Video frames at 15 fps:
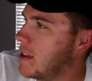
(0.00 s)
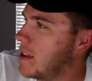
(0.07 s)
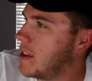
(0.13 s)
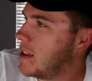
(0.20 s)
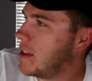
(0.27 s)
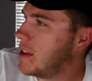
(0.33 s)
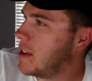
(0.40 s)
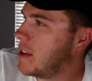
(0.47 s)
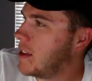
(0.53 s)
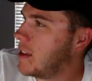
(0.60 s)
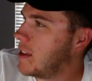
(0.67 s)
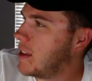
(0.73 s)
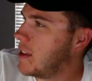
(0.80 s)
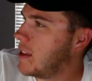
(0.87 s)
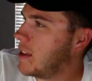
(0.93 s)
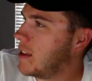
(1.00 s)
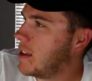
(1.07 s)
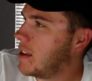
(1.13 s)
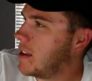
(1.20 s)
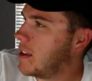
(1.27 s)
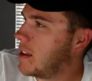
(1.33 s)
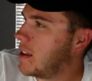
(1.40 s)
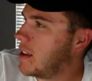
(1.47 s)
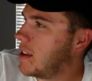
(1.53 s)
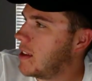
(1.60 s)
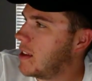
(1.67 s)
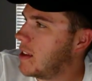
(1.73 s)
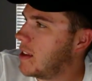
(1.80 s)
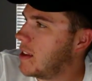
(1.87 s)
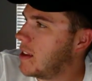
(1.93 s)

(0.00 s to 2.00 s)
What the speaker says: (silence)